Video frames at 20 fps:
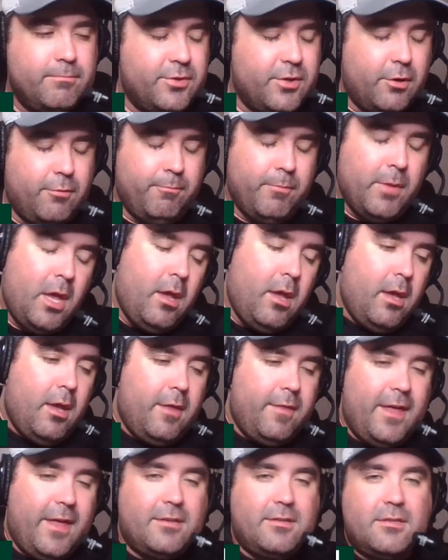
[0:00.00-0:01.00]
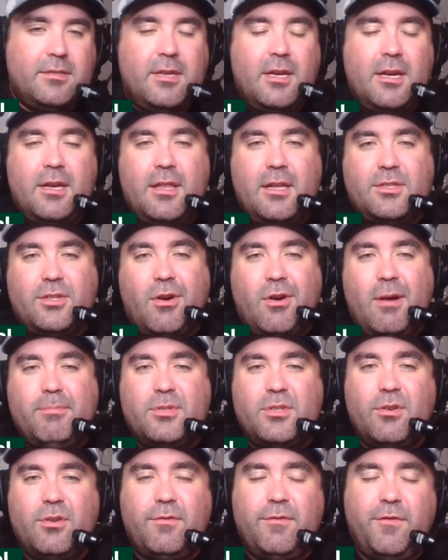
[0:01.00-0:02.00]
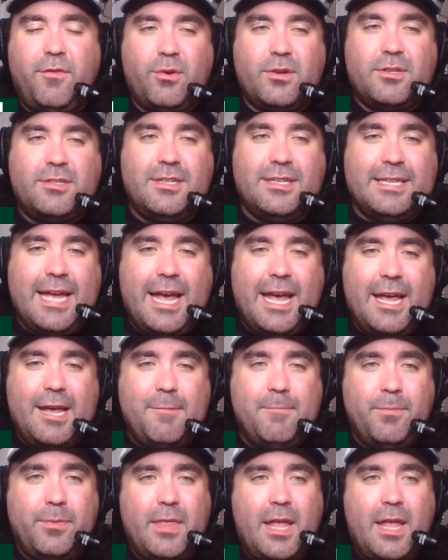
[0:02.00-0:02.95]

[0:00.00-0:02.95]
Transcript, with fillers: So that's uh, that's our episode for today.